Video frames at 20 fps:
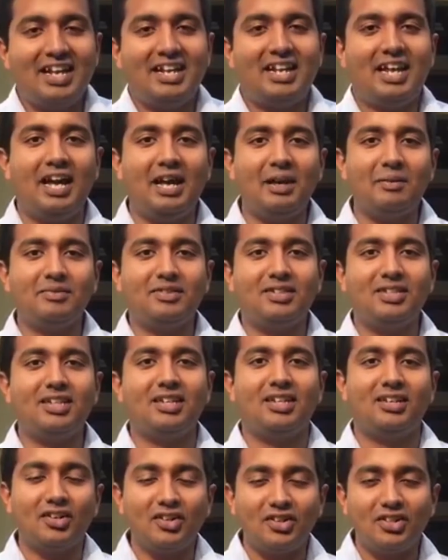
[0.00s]
and I'm
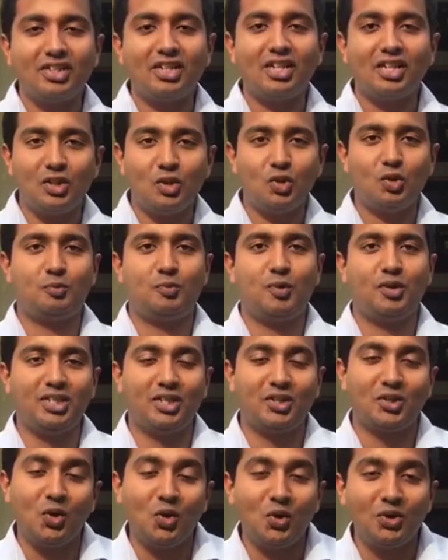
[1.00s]
the Regional Youth
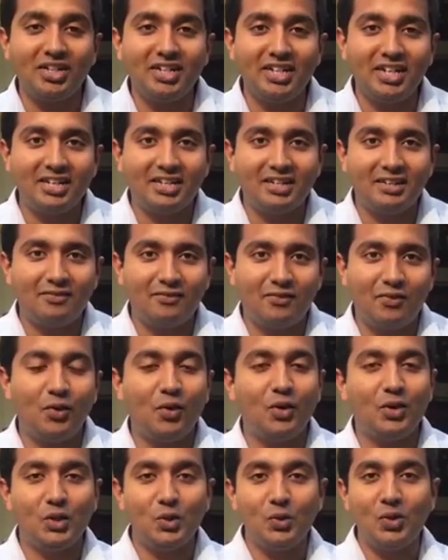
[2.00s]
Project Coordinator
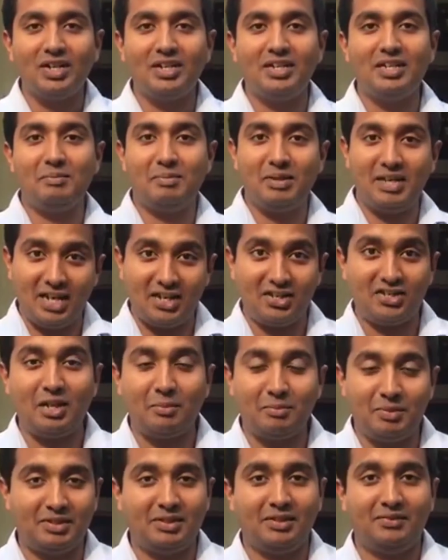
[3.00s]
for UNDP
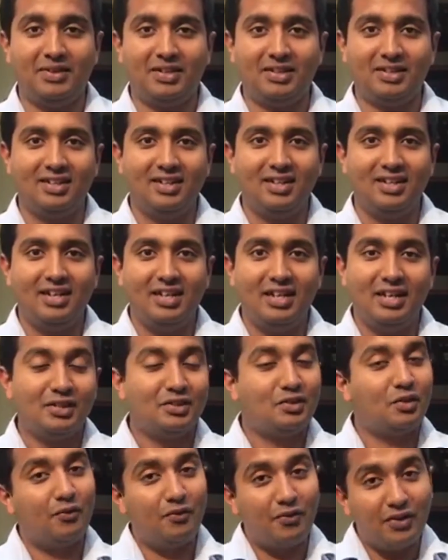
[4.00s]
Asia Pacific.
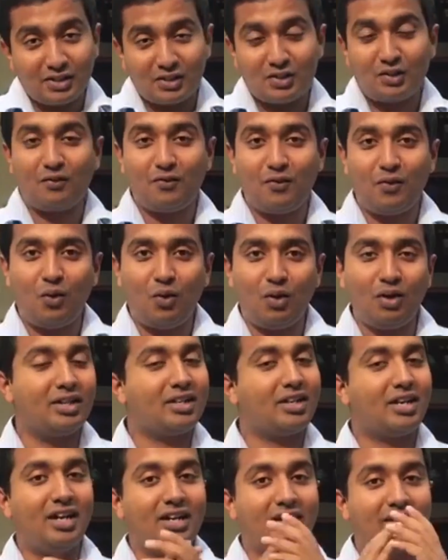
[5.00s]
So first of all,
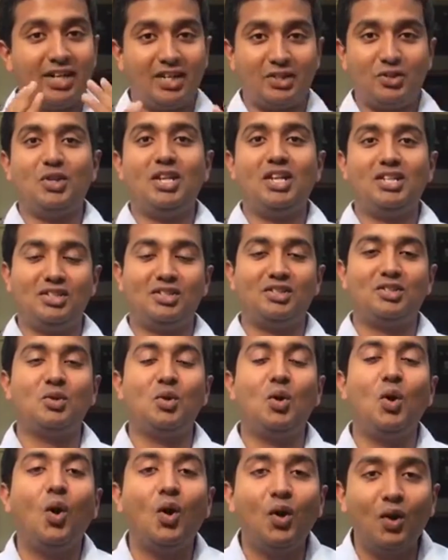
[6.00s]
congratulations
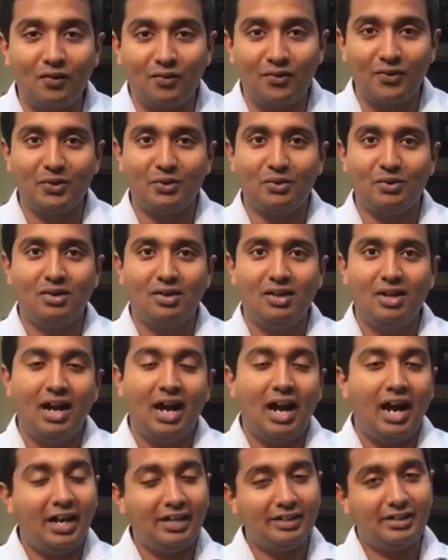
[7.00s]
to all of you.
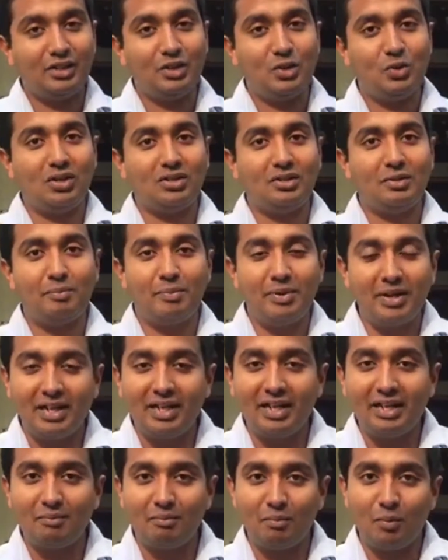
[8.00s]
I think you are the
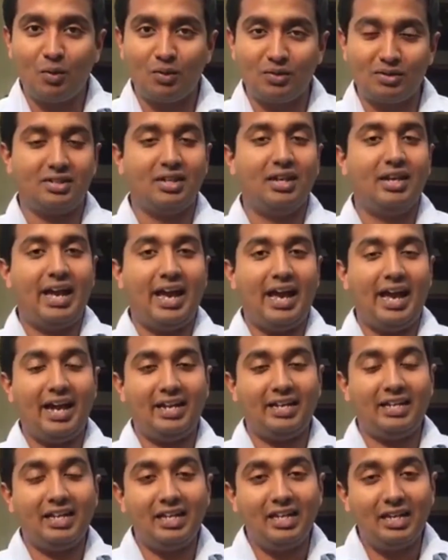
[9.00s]
brilliant most
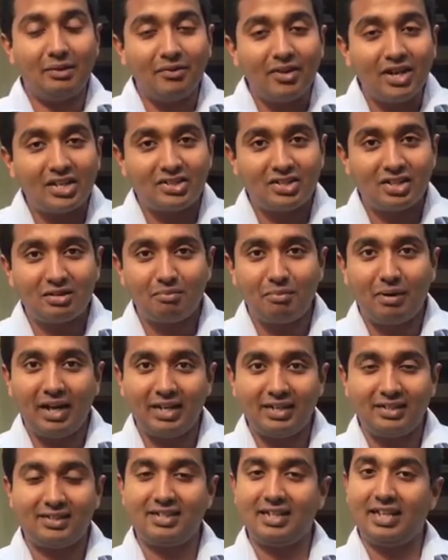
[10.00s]
and innovation
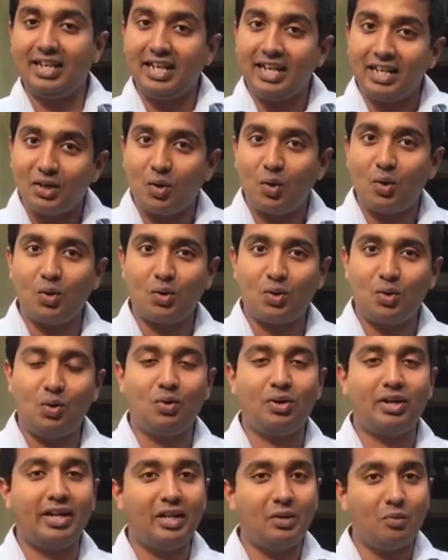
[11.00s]
minds in Hong
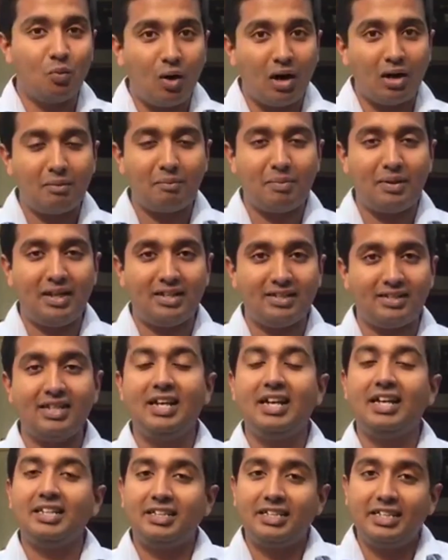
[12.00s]
Kong in one place,
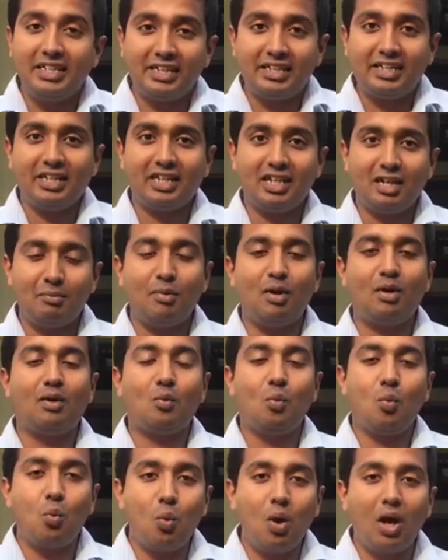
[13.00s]
thinking about
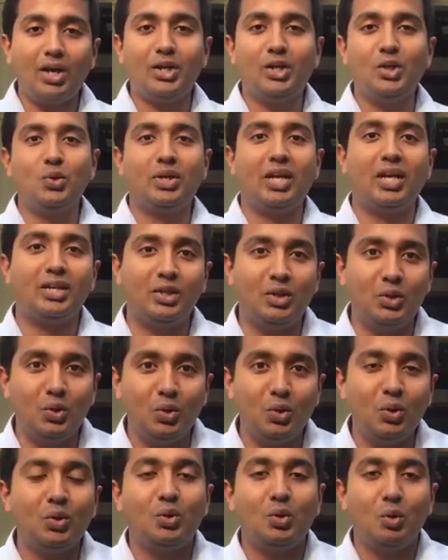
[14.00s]
what you can
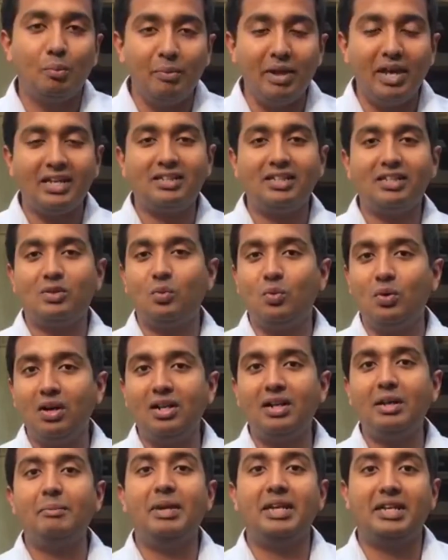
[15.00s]
do to make this
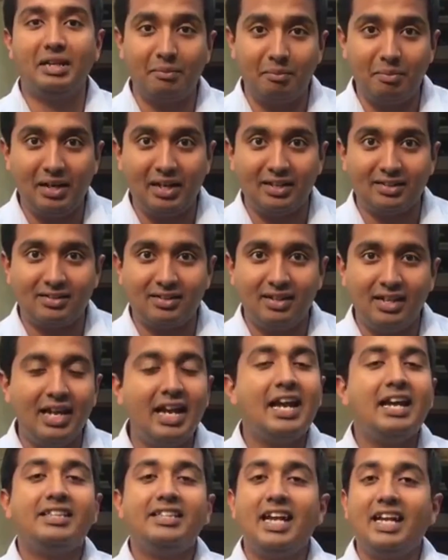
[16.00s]
world a better place.
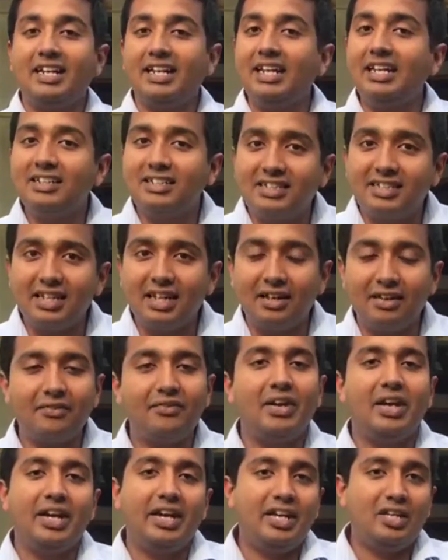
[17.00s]
That itself
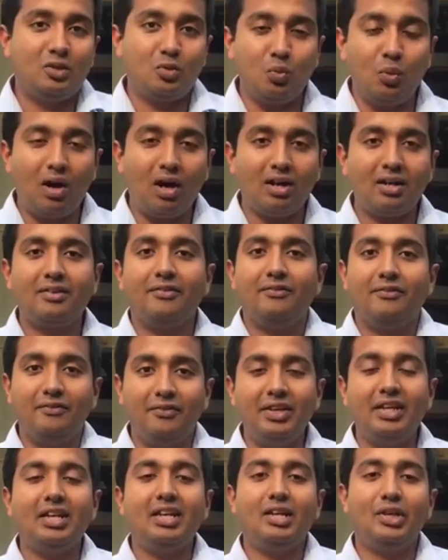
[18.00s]
is what
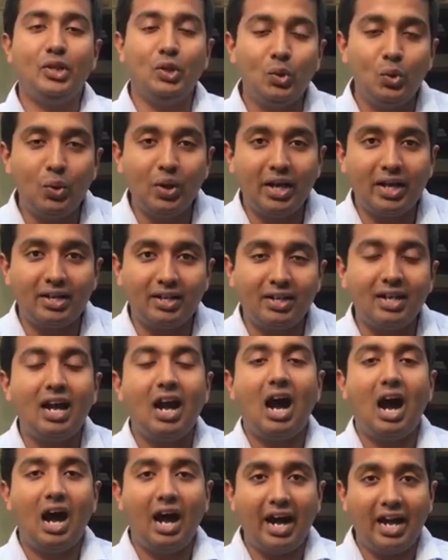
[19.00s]
we UN
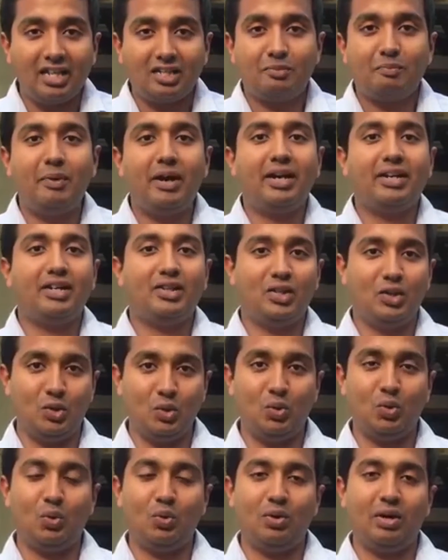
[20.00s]
are aspiring to
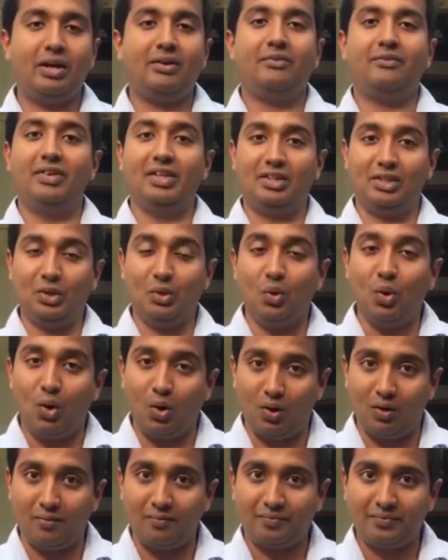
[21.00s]
do with you
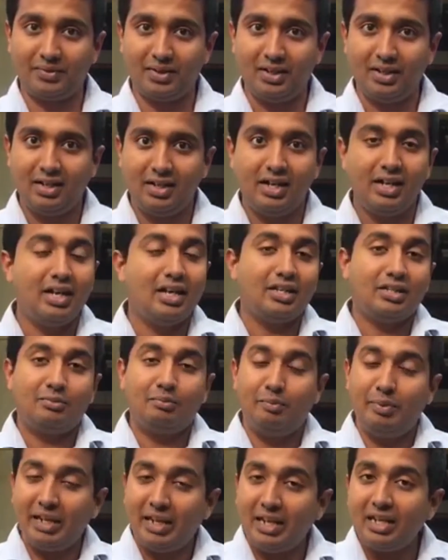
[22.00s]
all.
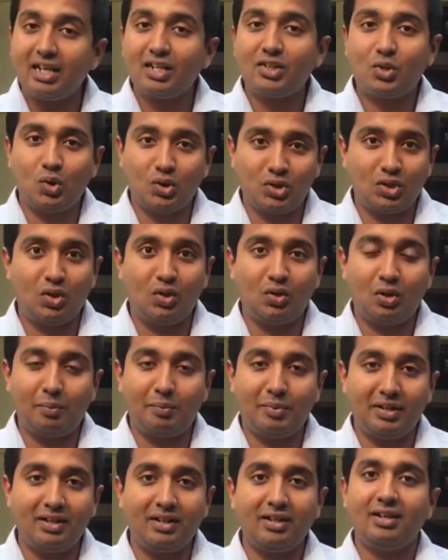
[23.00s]
Being a social
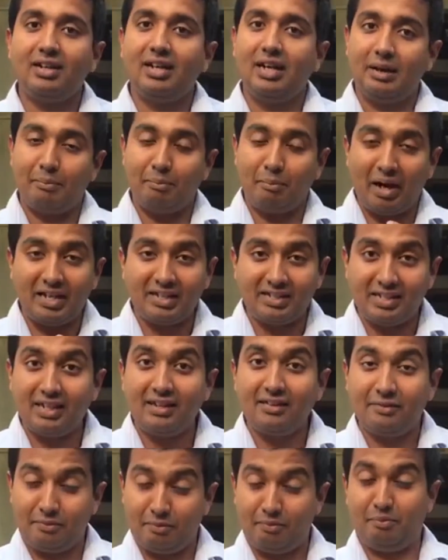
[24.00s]
entrepreneur,
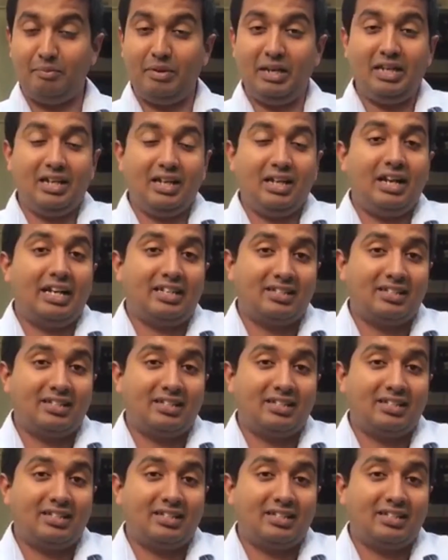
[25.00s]
myself being an